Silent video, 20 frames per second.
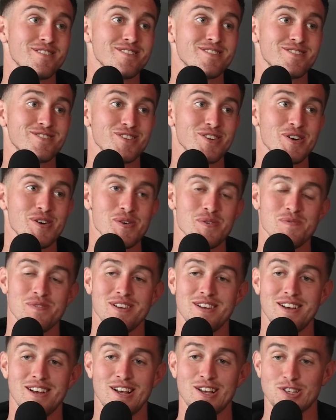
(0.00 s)
Mm -hmm. So mm-hmm.
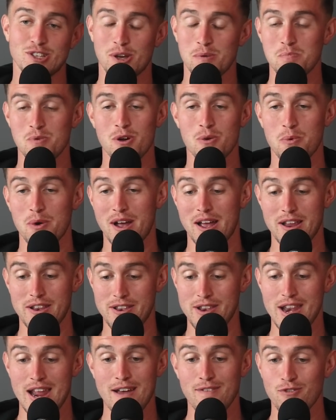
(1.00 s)
somewhere where
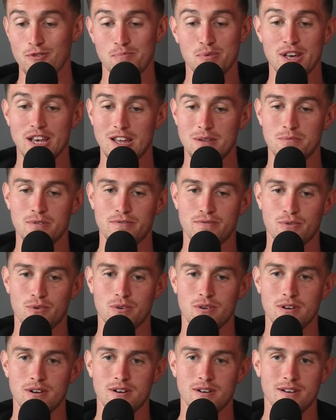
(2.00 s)
I'd never played
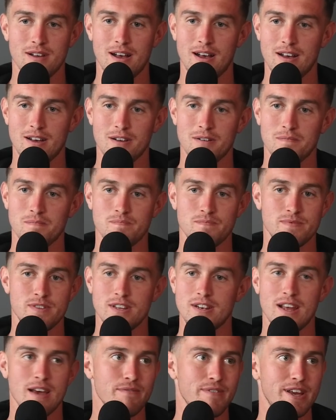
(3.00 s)
before, um,
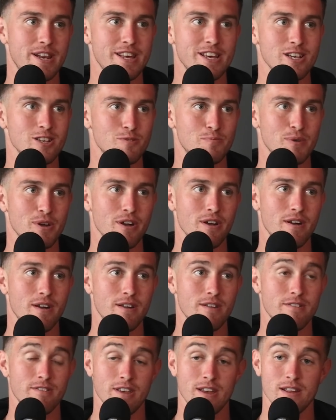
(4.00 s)
didn't have any
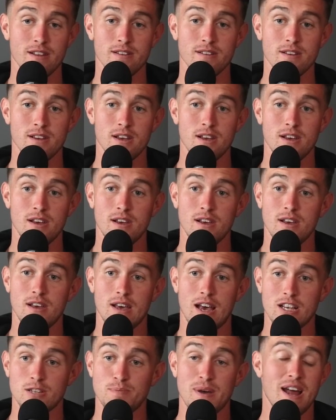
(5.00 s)
experience. And
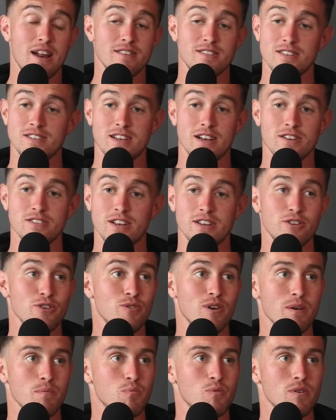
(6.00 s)
as bad as it sounds, I
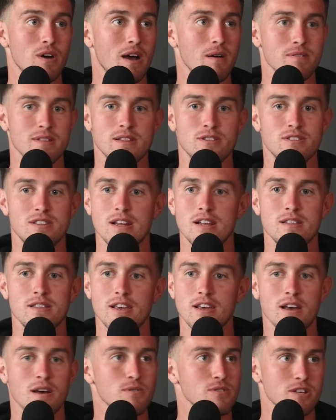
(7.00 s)
knew I w- I didn't
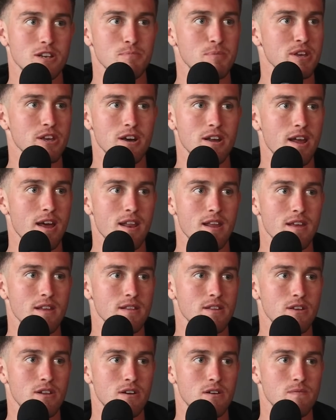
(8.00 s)
think I was going to be good at it.
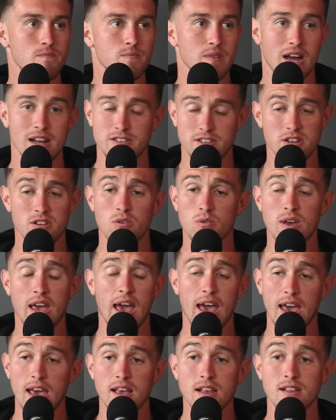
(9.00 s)
You know, mm -hmm. I mm-hmm. did
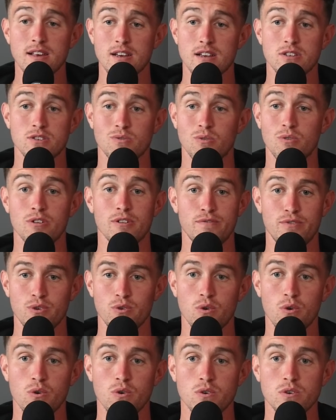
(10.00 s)
okay. Like I scored a
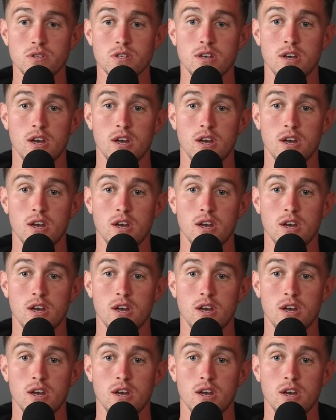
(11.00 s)
few goals,